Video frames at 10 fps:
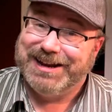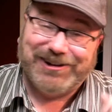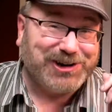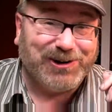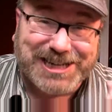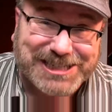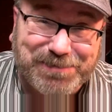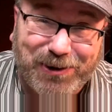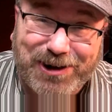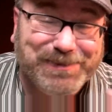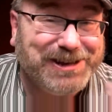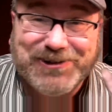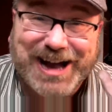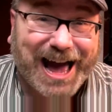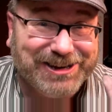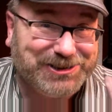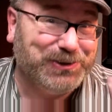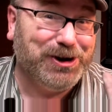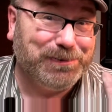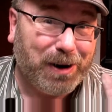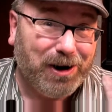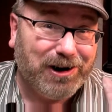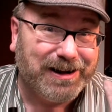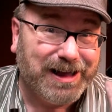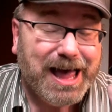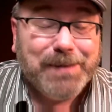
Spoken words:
Now, don't disappoint me. You got to do your part.